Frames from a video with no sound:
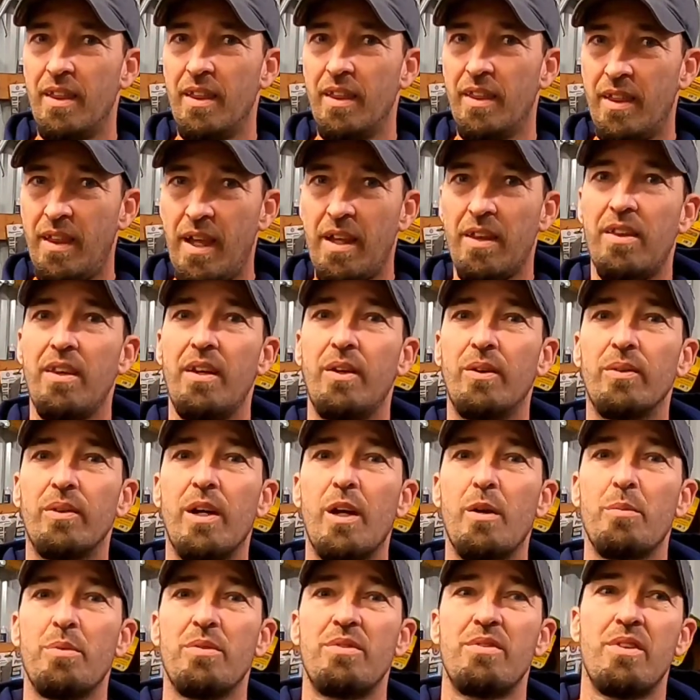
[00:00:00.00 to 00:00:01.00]
that thing
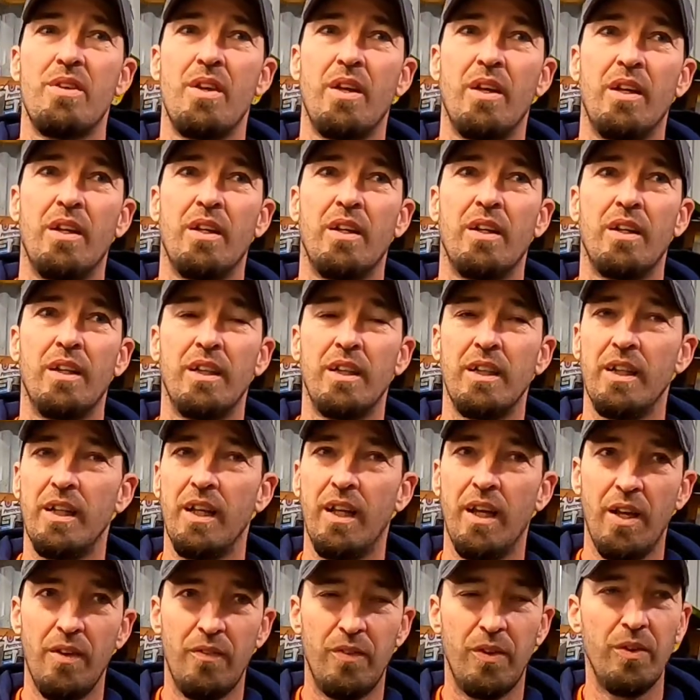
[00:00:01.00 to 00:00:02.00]
rips.
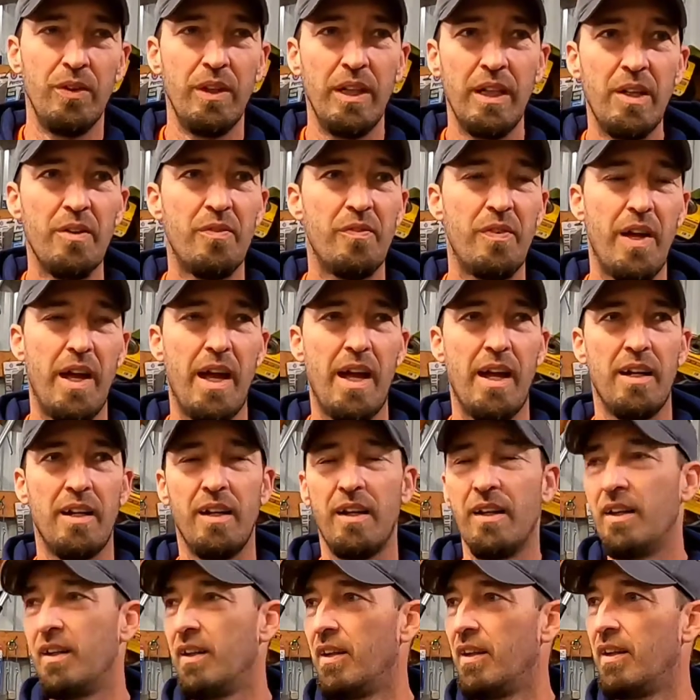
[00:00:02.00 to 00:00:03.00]
If you need a fan,